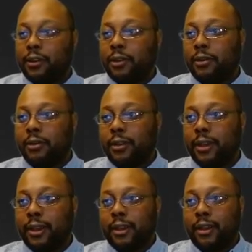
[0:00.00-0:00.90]
new.
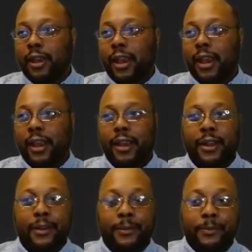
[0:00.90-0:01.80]

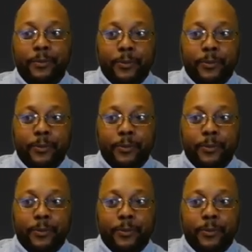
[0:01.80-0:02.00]
And